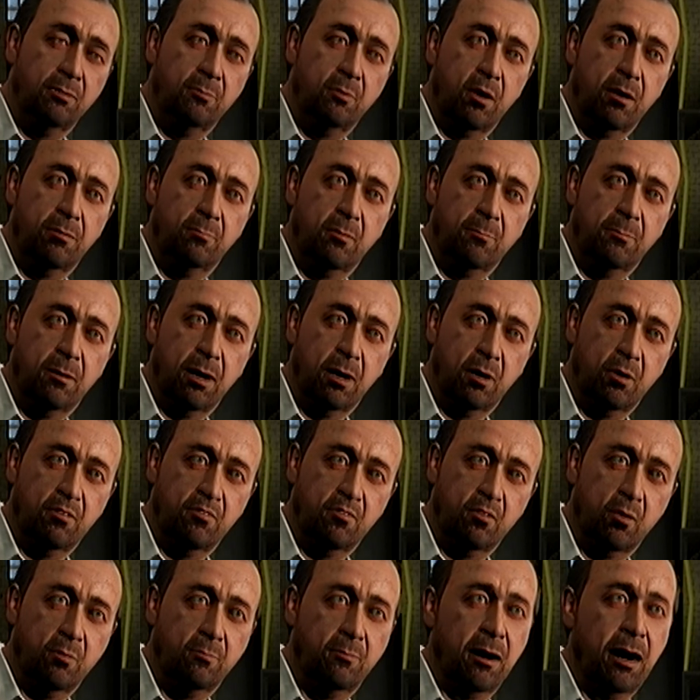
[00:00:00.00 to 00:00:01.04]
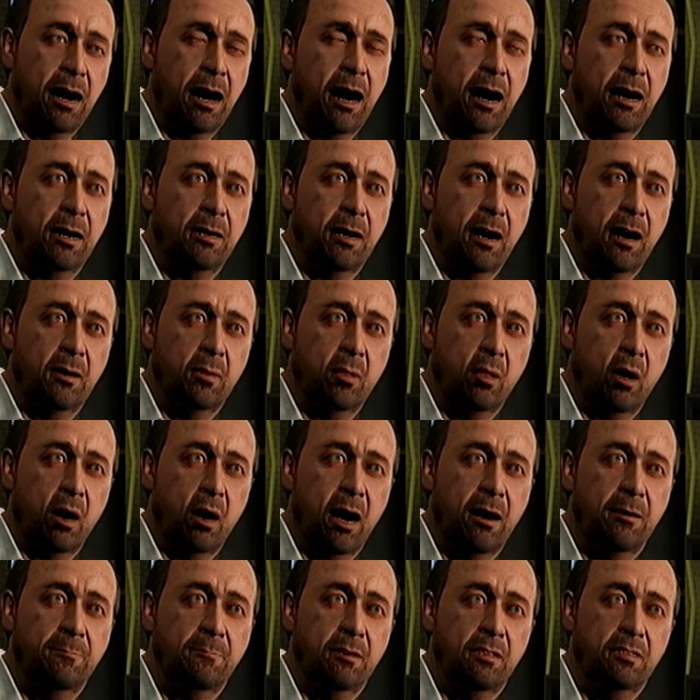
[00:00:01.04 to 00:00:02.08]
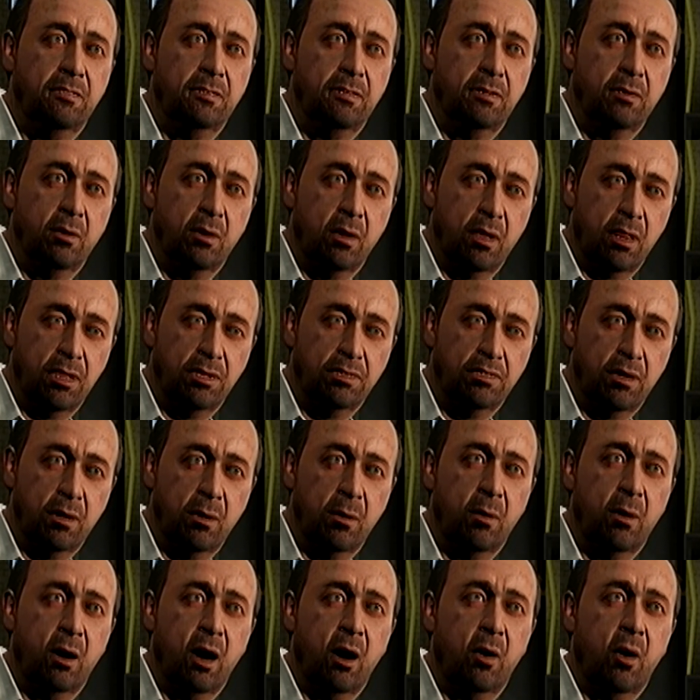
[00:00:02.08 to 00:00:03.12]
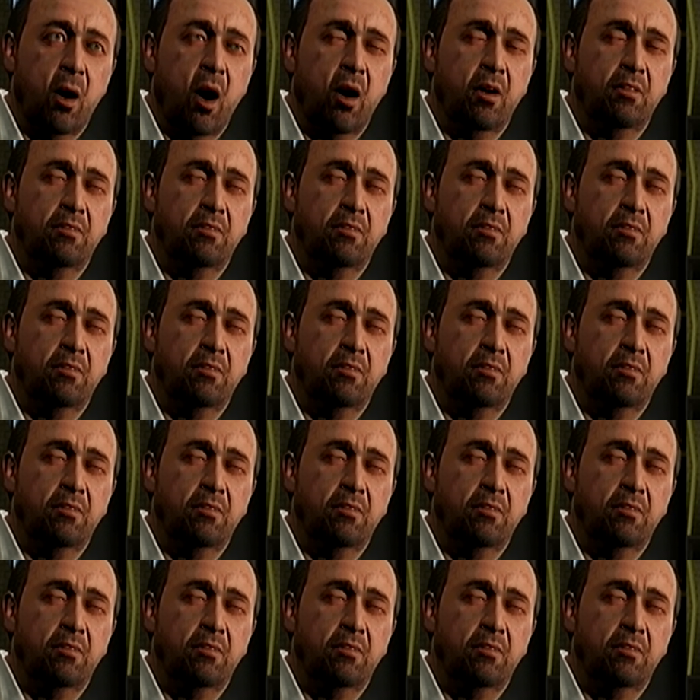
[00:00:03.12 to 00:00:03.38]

this problem out for me, and I will get Mr. Leisureware